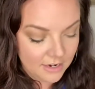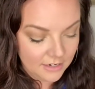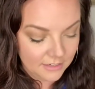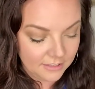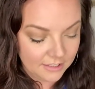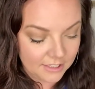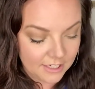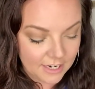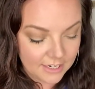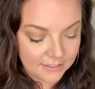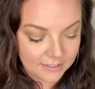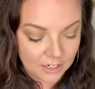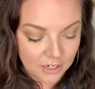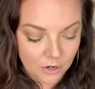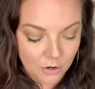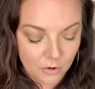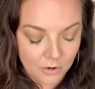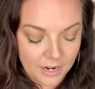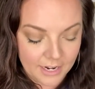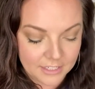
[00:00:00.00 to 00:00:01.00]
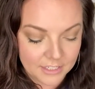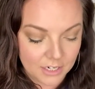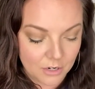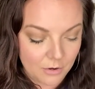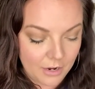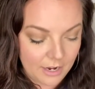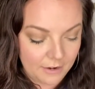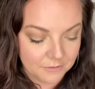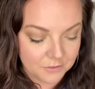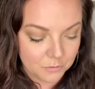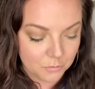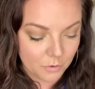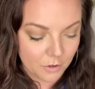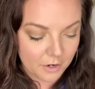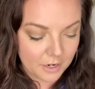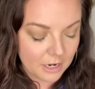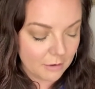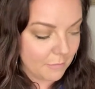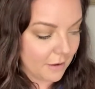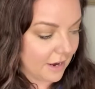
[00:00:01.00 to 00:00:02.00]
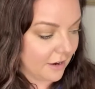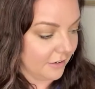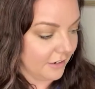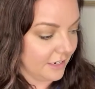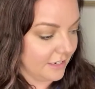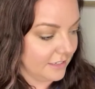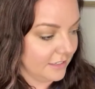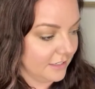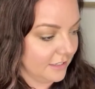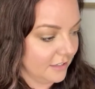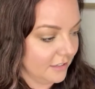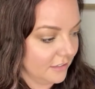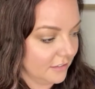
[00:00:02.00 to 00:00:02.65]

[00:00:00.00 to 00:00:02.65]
It stays on. I don't have to worry about it